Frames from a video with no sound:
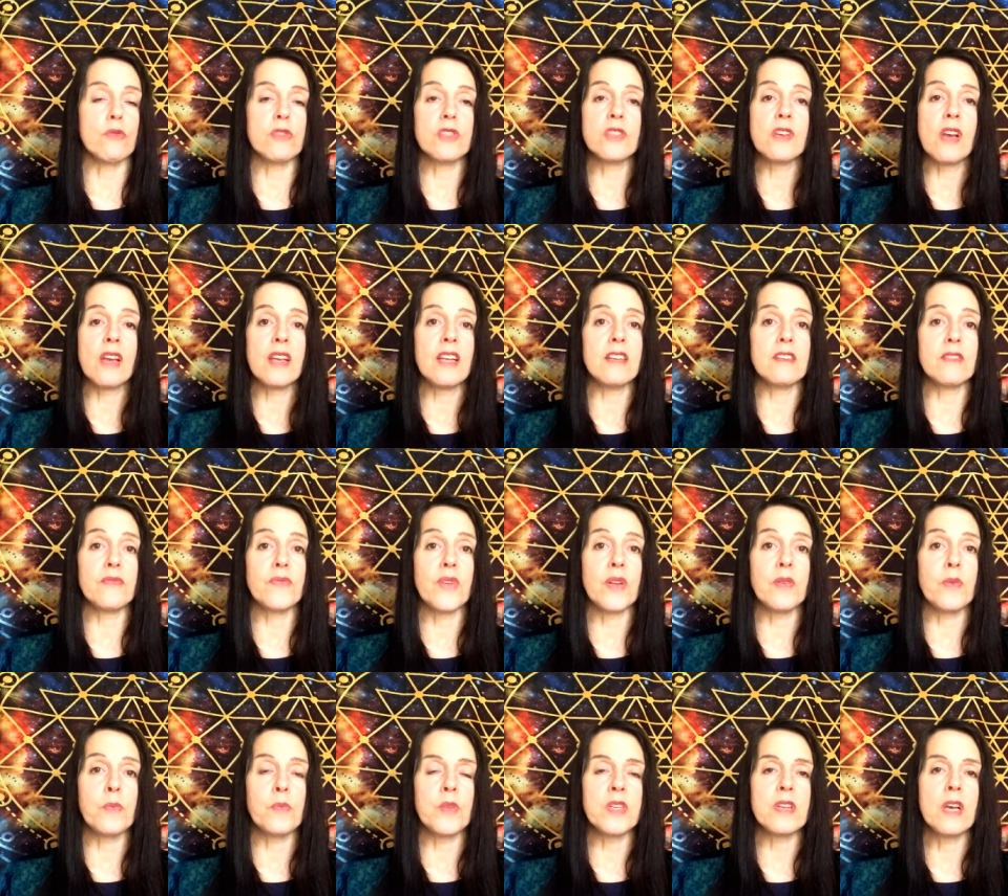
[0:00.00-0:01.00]
or psychic
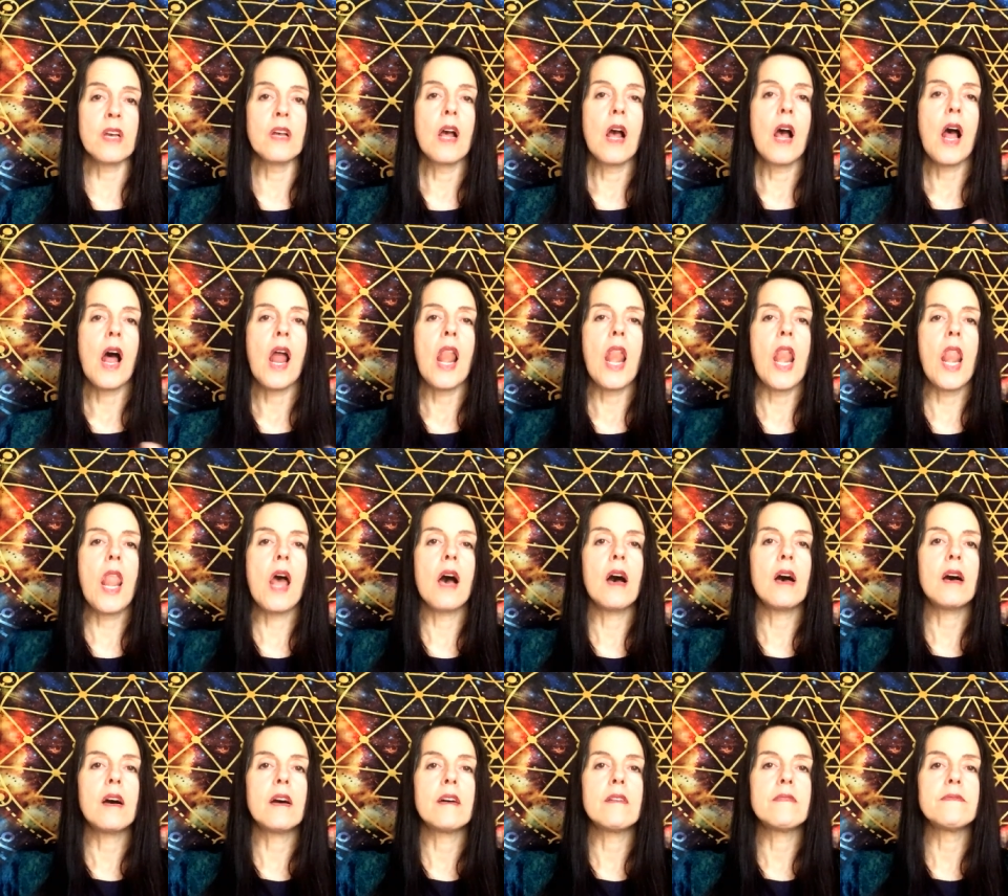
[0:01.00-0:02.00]
development,
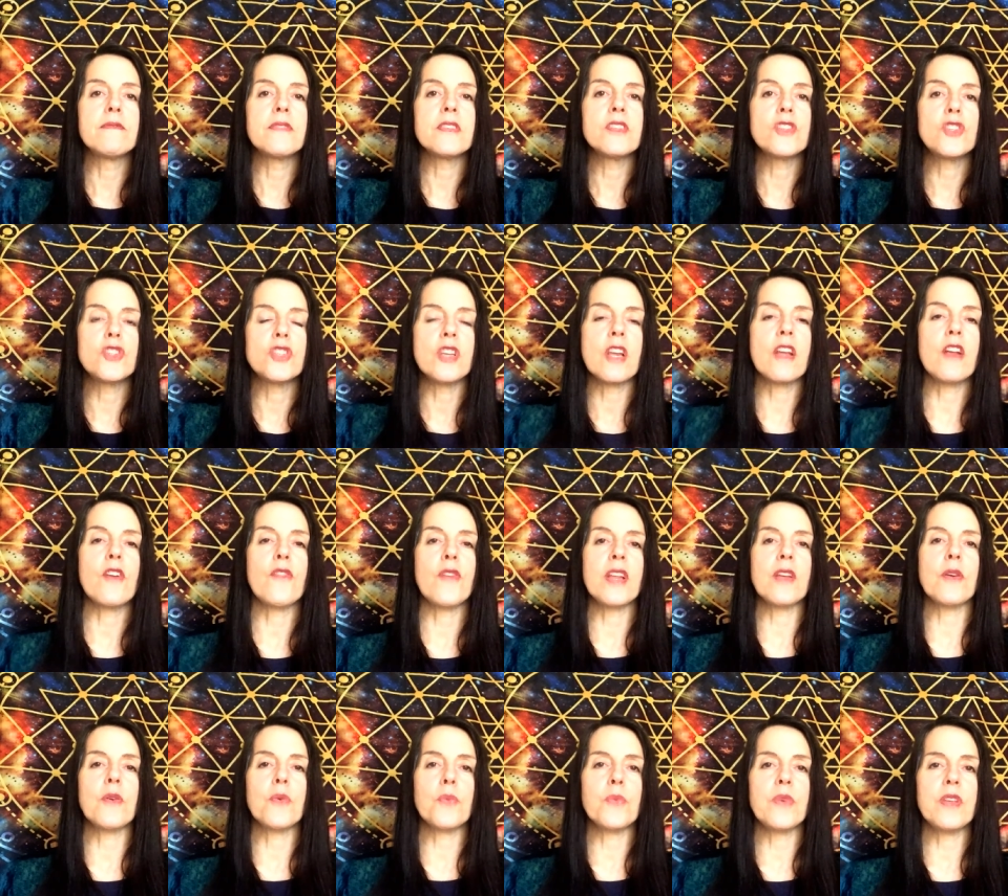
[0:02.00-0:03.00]
love
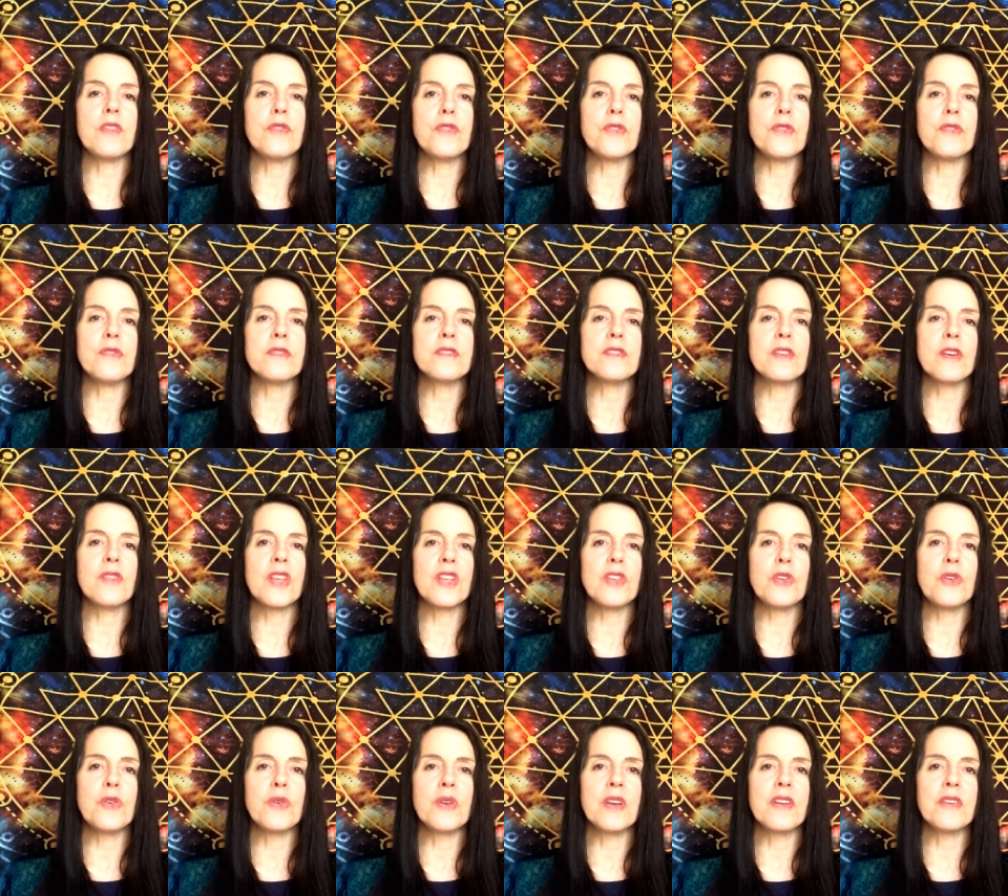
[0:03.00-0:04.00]
sharing it with you so that
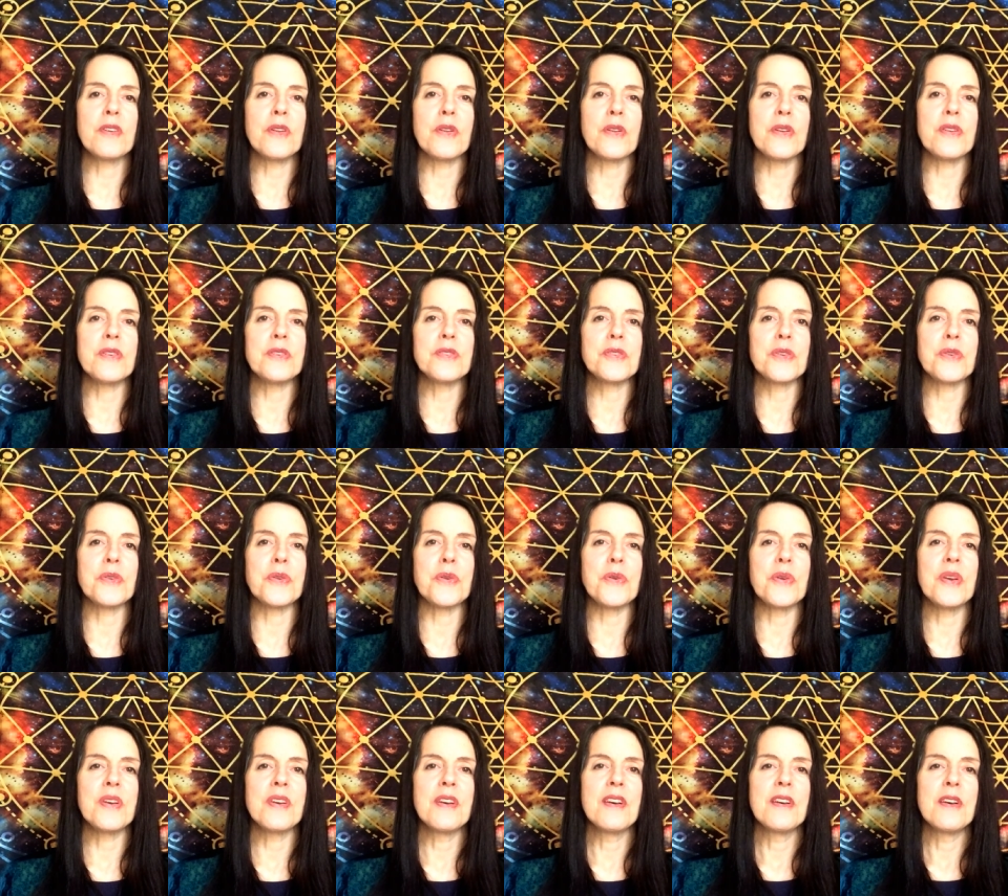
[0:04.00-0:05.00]
you can learn too.
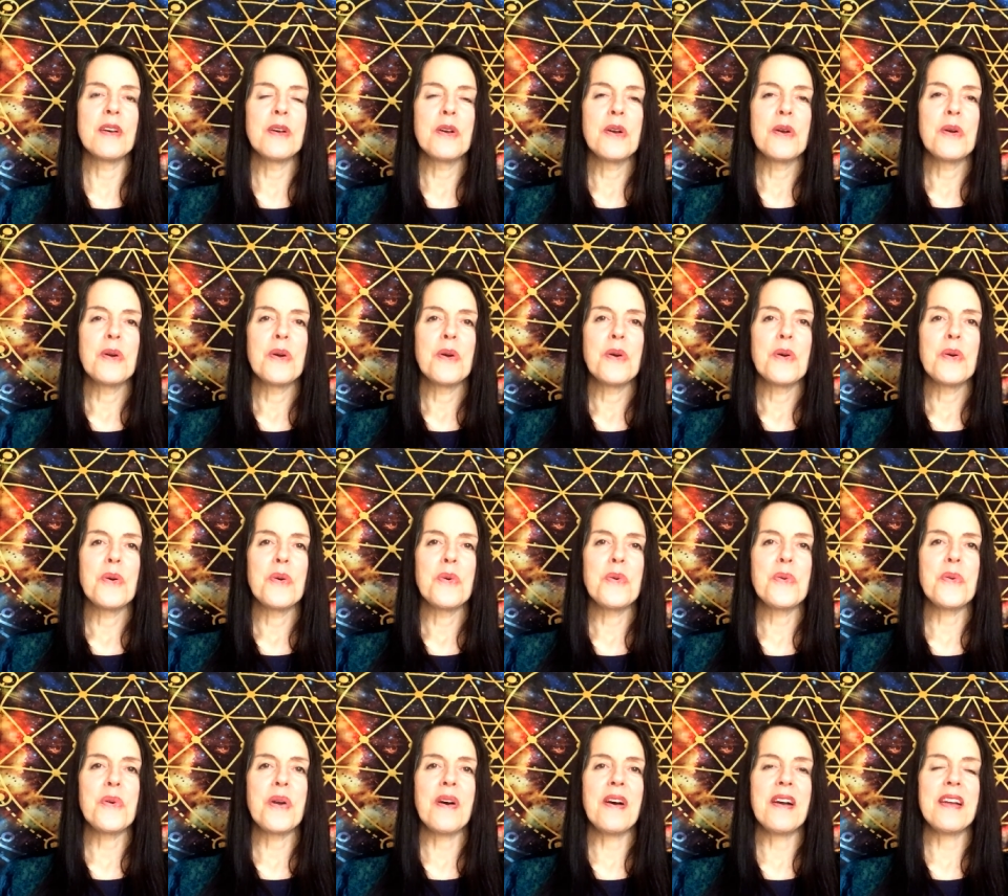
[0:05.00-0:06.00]
All
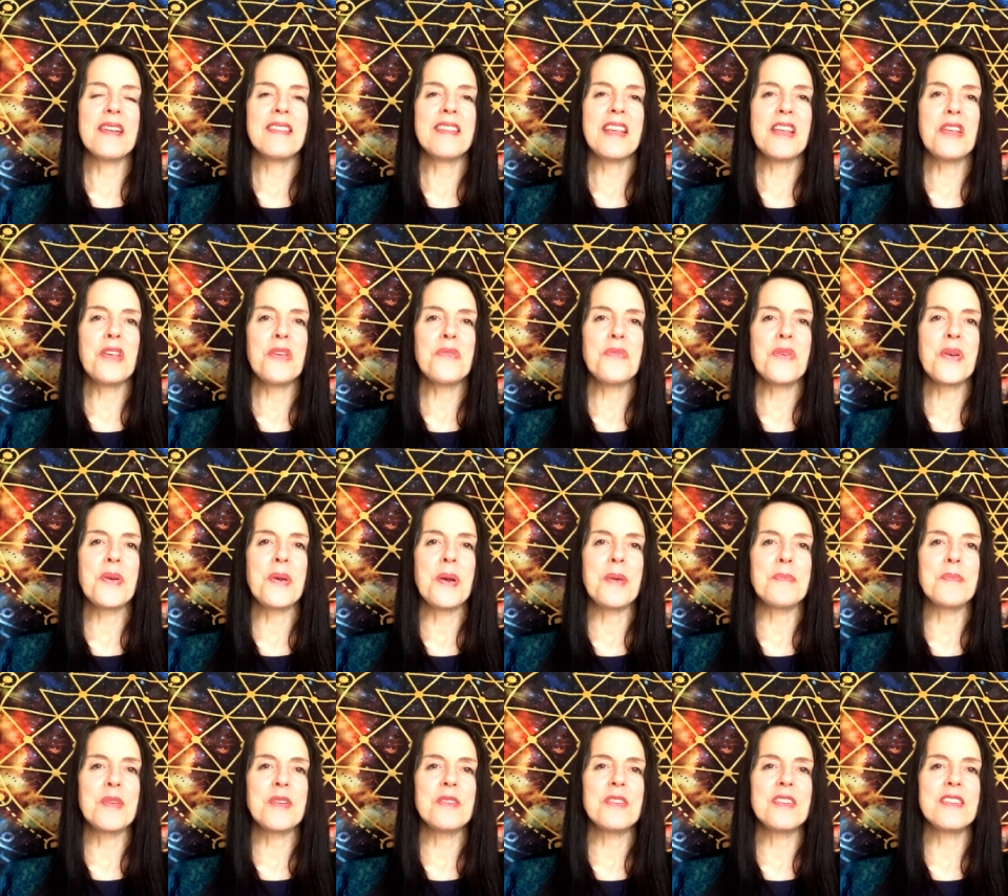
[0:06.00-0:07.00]
right, thank you for
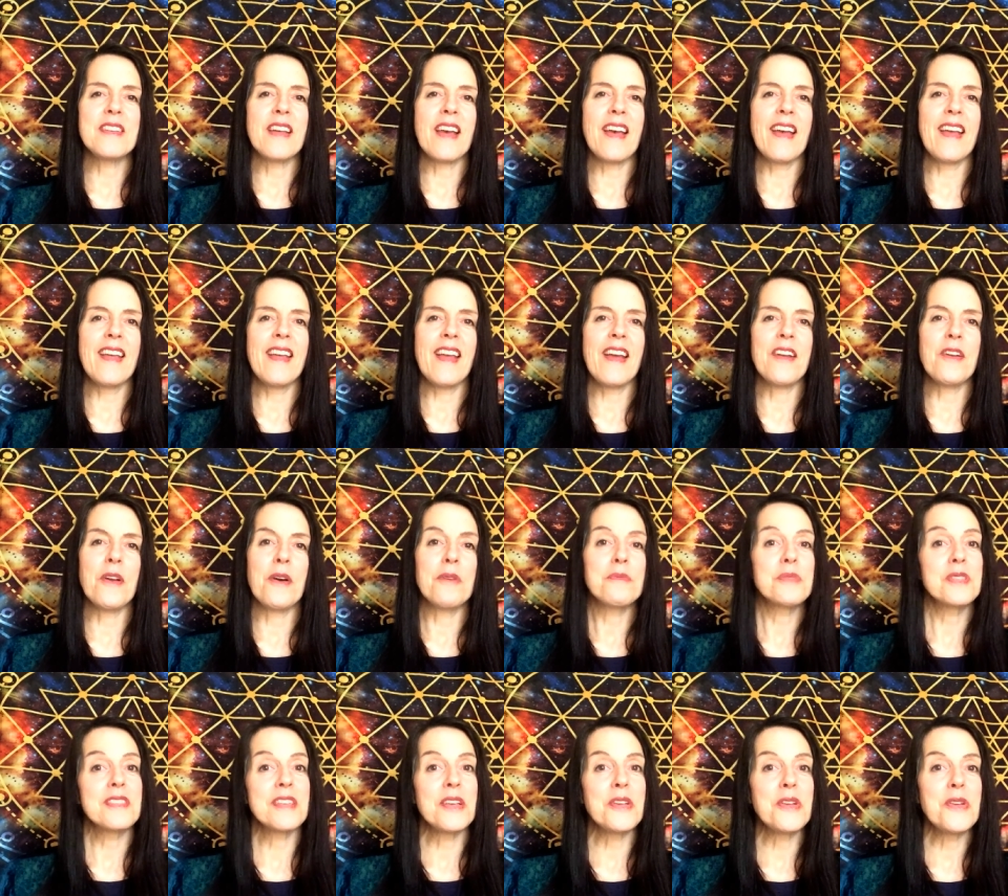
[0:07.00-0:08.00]
coming today, and I'll
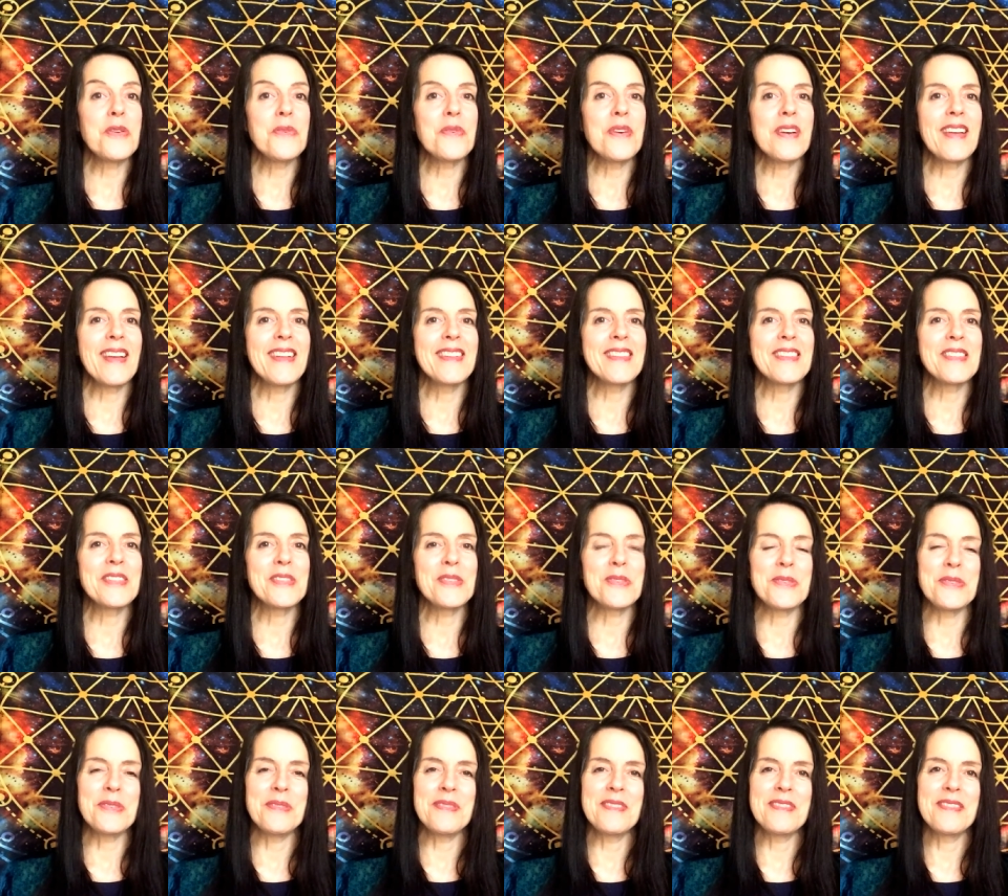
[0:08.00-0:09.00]
see you again
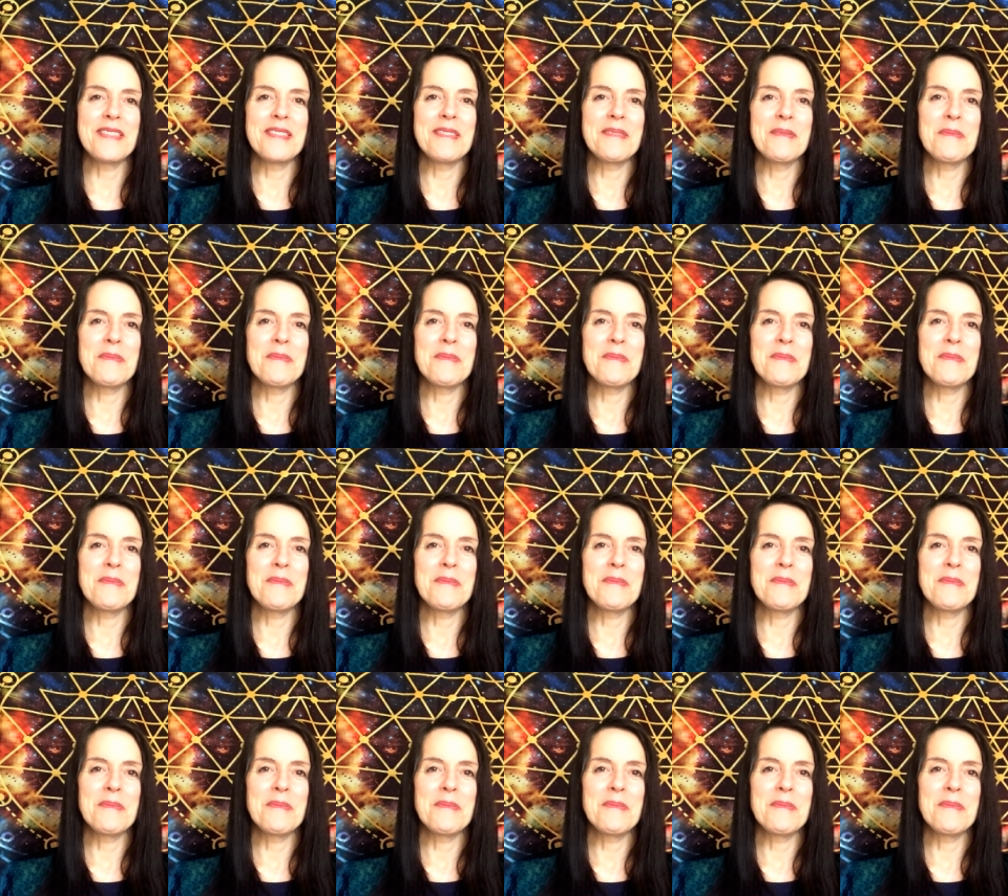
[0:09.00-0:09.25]
soon.